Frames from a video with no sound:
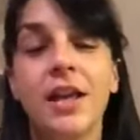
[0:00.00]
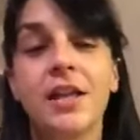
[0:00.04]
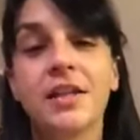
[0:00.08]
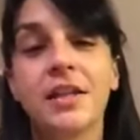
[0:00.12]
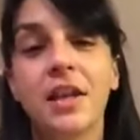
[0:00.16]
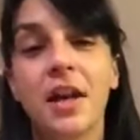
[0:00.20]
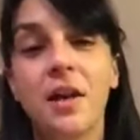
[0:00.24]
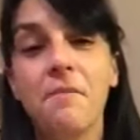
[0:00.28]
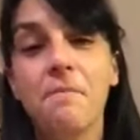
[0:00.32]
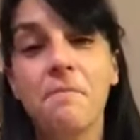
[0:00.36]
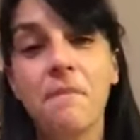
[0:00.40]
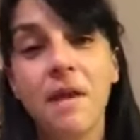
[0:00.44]

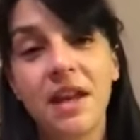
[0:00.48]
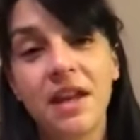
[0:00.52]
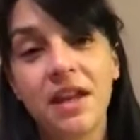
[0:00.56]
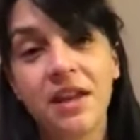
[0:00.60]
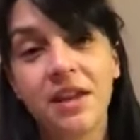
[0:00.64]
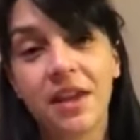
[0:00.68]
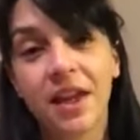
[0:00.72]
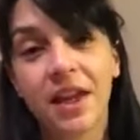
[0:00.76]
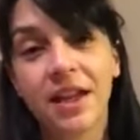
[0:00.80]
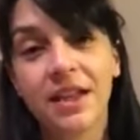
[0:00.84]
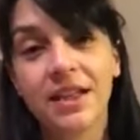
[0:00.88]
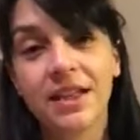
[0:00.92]
So
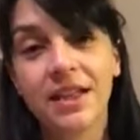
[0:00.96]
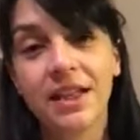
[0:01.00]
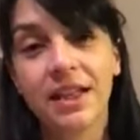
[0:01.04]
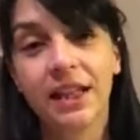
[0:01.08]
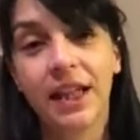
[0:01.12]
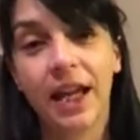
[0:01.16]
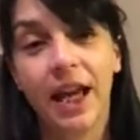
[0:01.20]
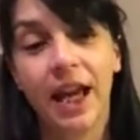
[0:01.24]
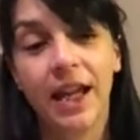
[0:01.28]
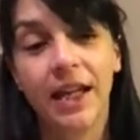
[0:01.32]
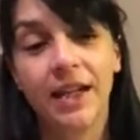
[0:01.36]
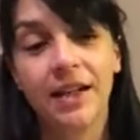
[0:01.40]
many thanks
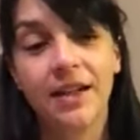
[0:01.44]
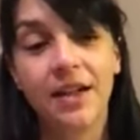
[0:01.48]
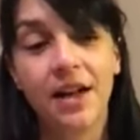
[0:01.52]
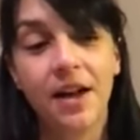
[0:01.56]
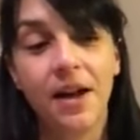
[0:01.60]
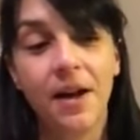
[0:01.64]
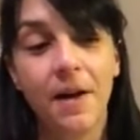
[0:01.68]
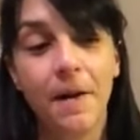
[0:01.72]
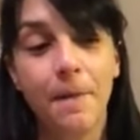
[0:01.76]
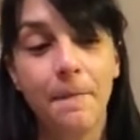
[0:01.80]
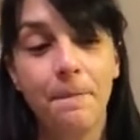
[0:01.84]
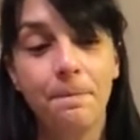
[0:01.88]
again.
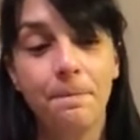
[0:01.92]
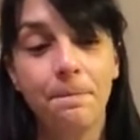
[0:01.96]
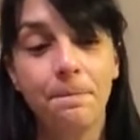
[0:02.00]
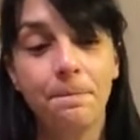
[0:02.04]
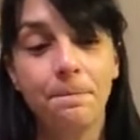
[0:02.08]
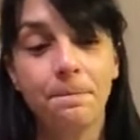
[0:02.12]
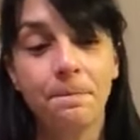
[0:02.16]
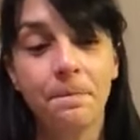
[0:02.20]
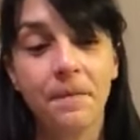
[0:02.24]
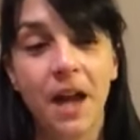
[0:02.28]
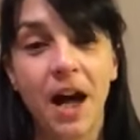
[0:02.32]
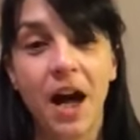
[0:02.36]

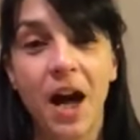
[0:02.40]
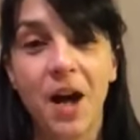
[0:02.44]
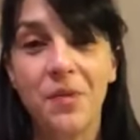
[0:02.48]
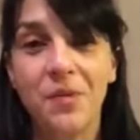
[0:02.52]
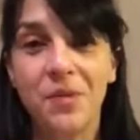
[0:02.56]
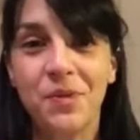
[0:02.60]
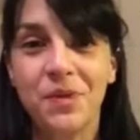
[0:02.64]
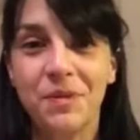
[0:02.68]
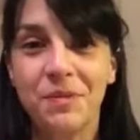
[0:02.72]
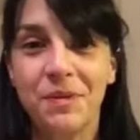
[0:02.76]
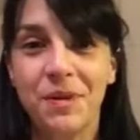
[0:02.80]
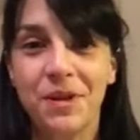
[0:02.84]
I
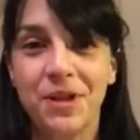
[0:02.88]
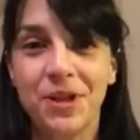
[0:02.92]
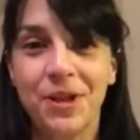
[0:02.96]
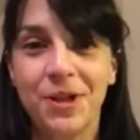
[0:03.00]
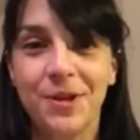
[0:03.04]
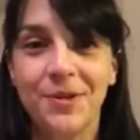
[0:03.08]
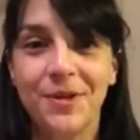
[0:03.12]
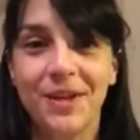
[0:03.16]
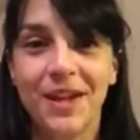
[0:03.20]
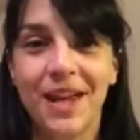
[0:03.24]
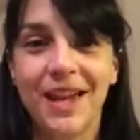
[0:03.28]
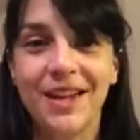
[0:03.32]
will speak
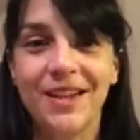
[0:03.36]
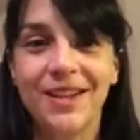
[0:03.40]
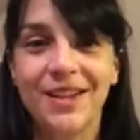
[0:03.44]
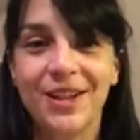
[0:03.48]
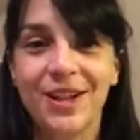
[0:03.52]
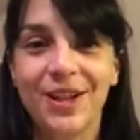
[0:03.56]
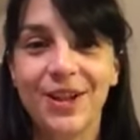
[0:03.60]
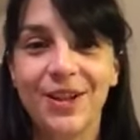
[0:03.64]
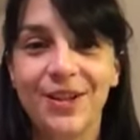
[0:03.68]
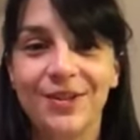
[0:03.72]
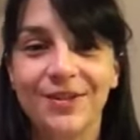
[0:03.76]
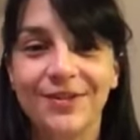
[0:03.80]
to you again
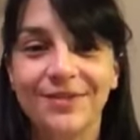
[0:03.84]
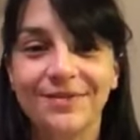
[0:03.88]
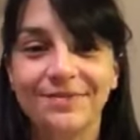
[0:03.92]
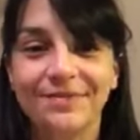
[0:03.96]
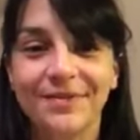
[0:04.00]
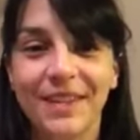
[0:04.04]
soon.